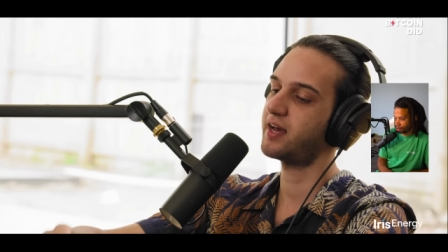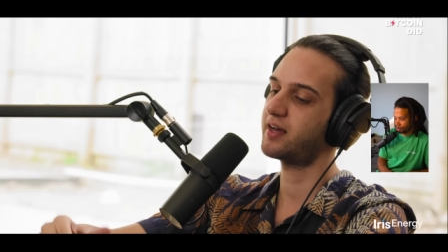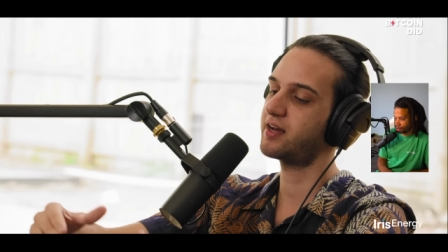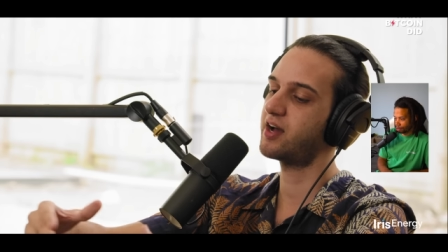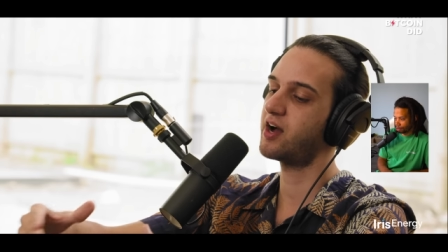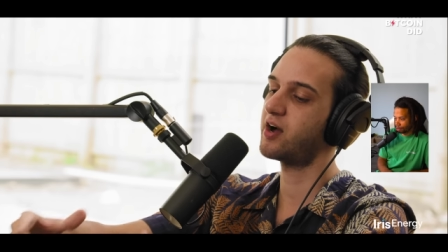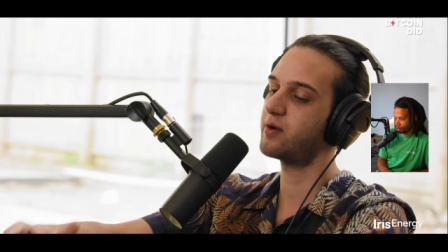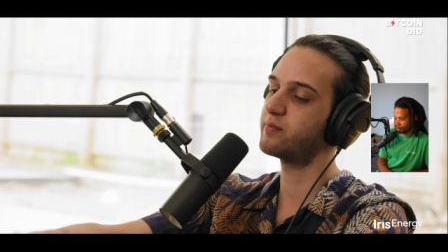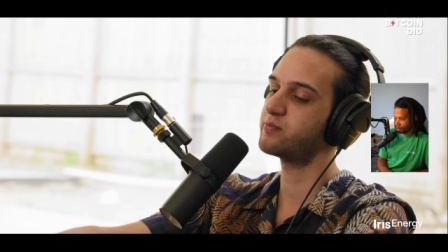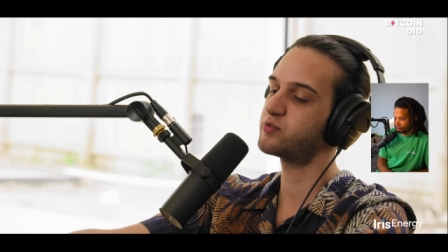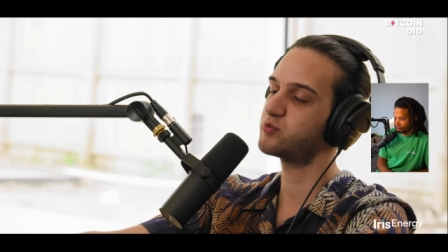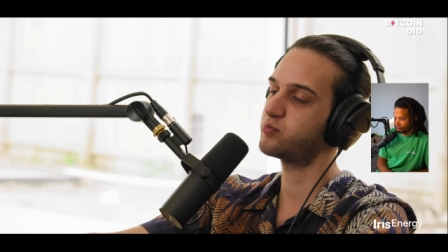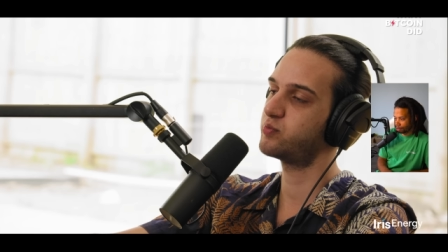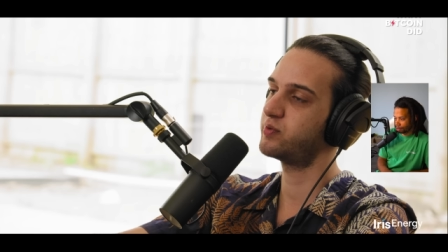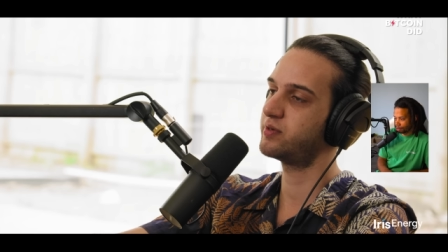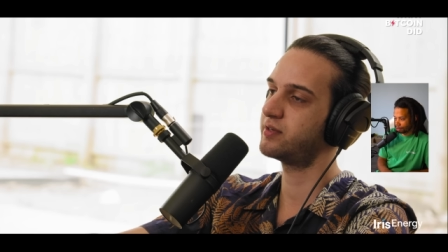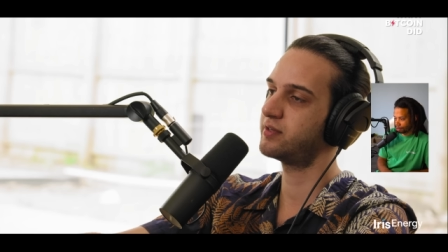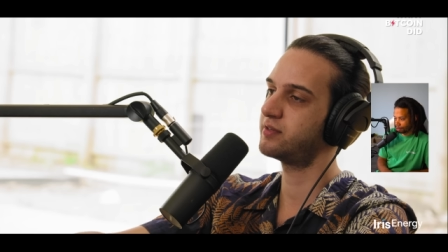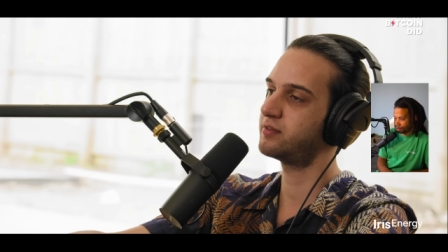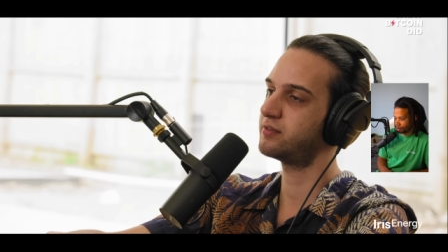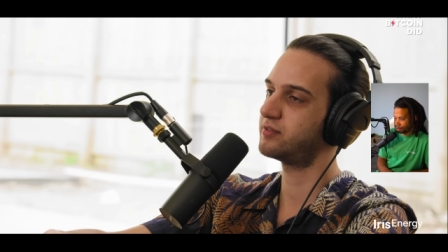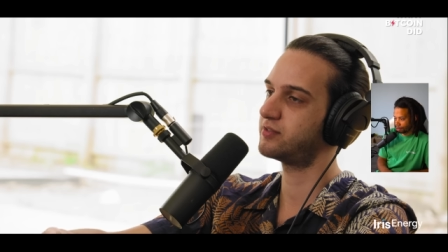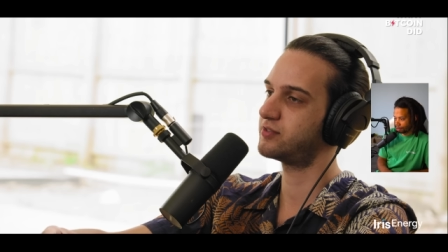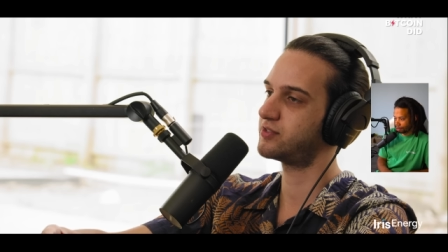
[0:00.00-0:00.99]
comes
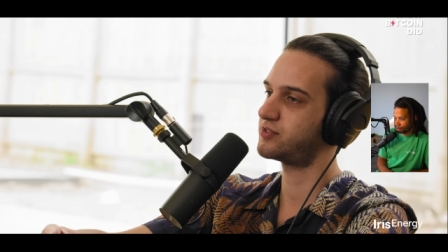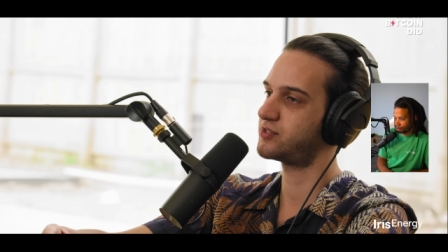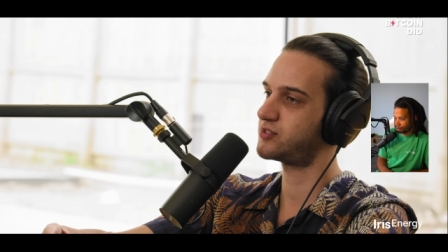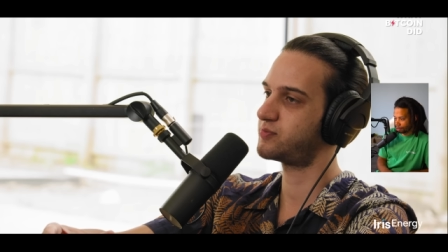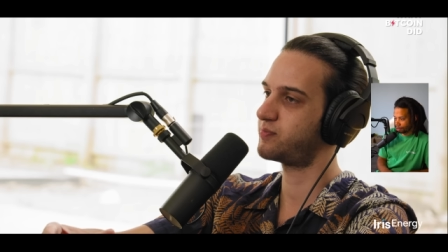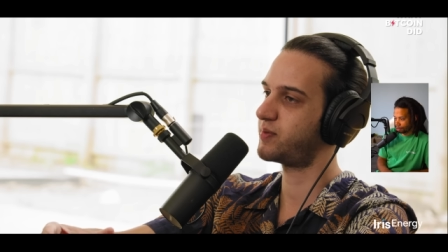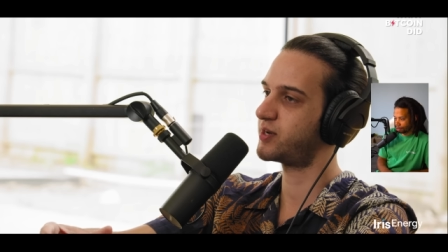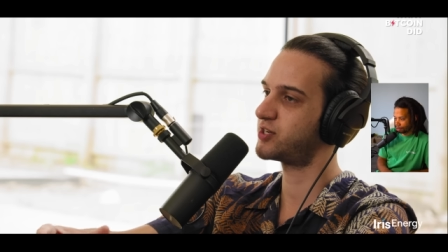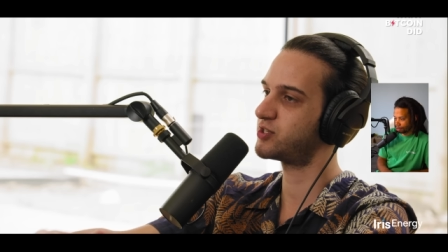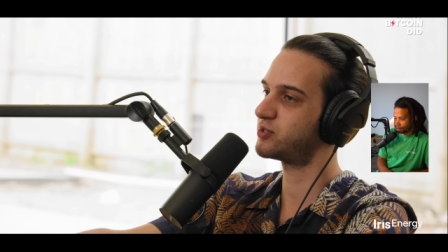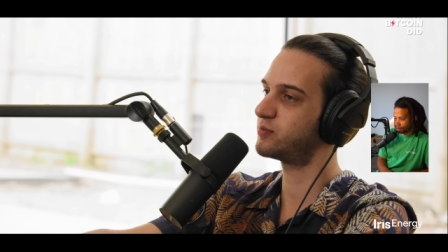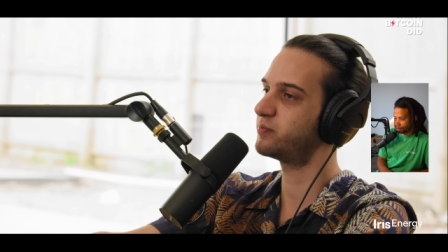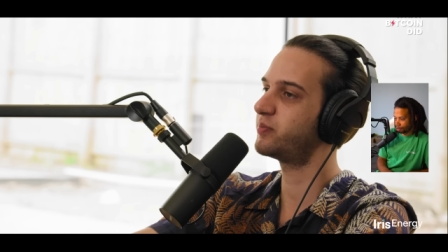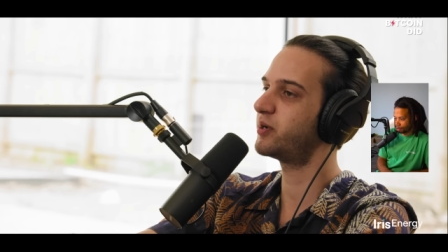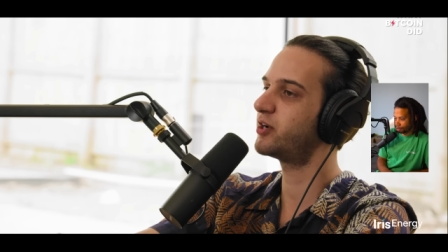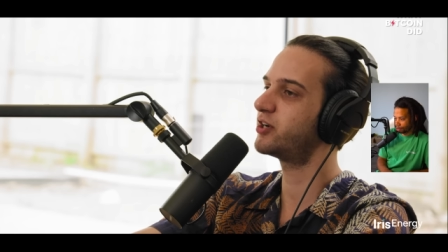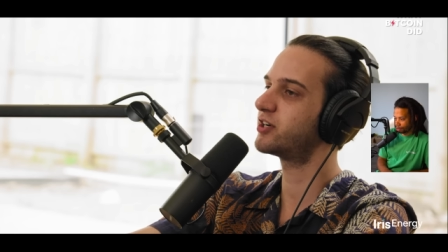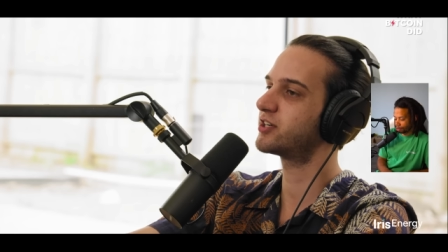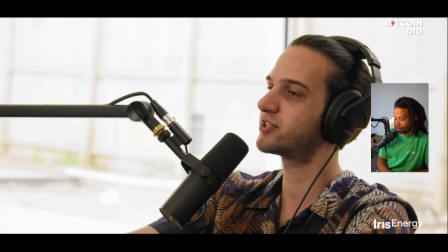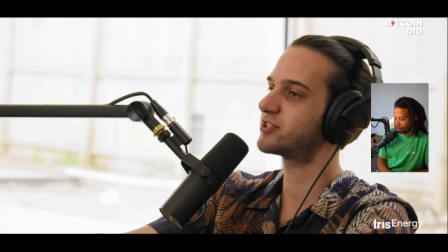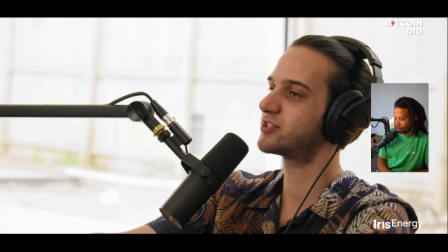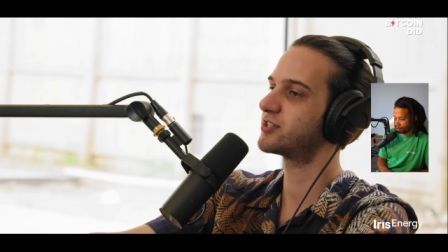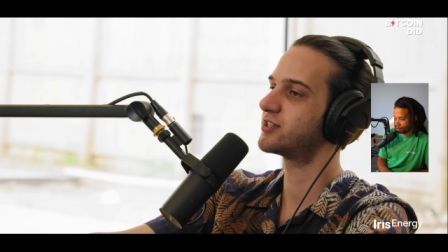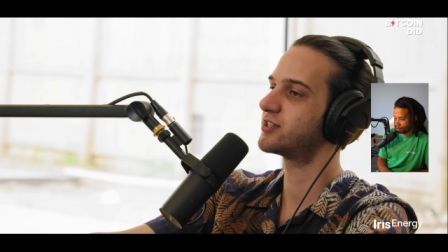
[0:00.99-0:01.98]
with special
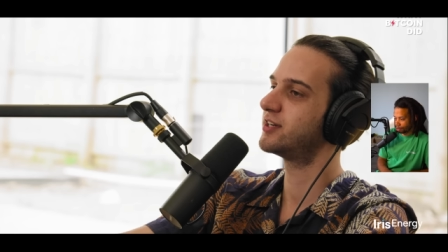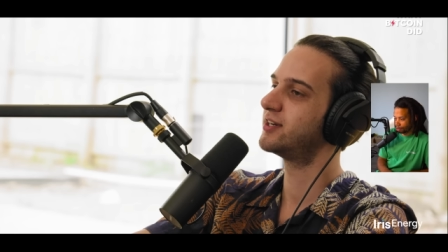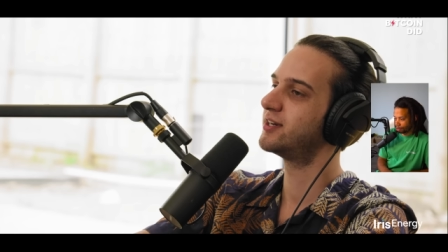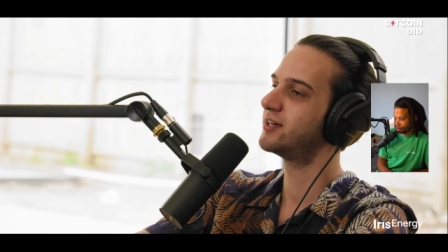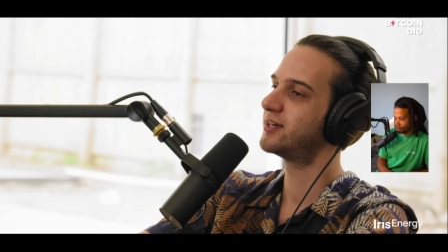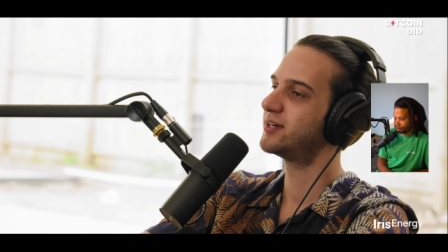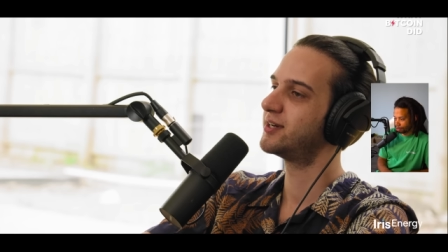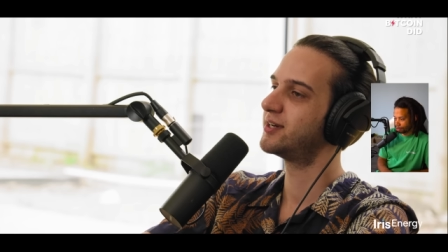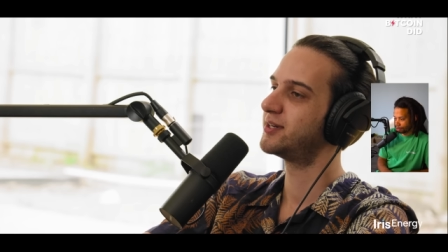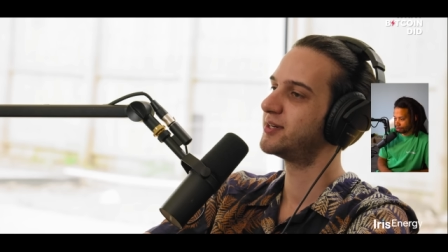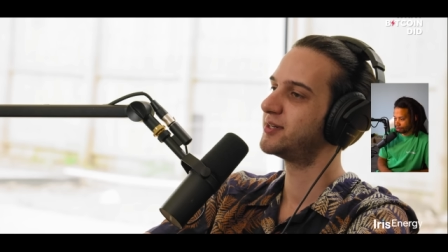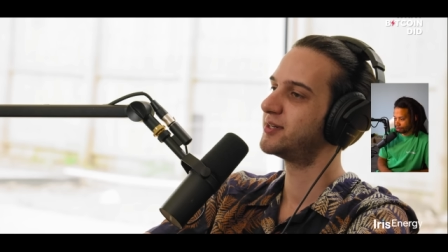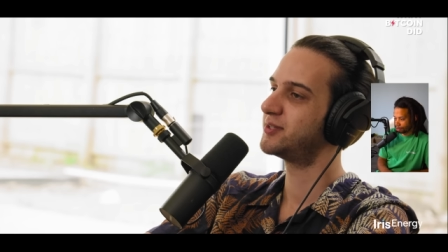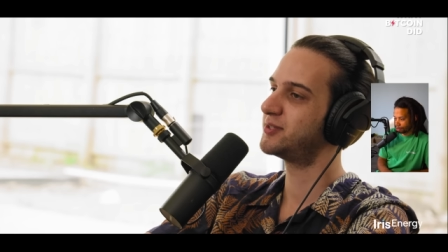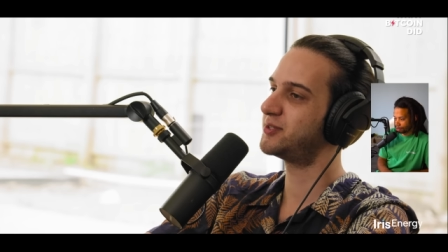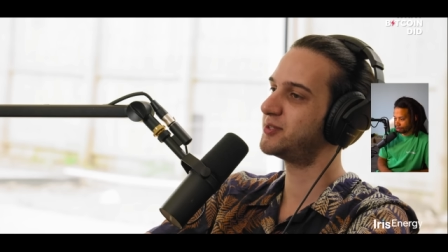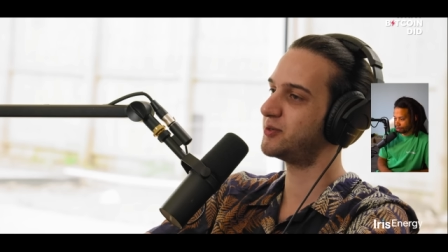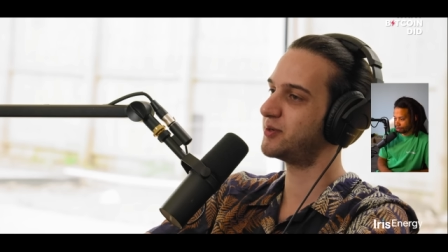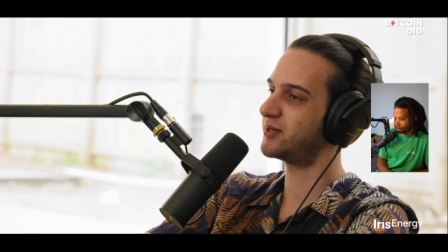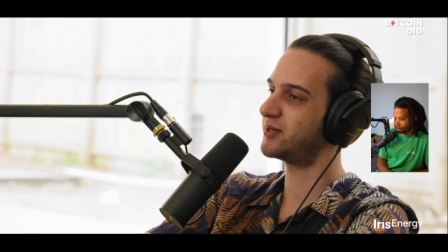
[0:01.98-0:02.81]
perks to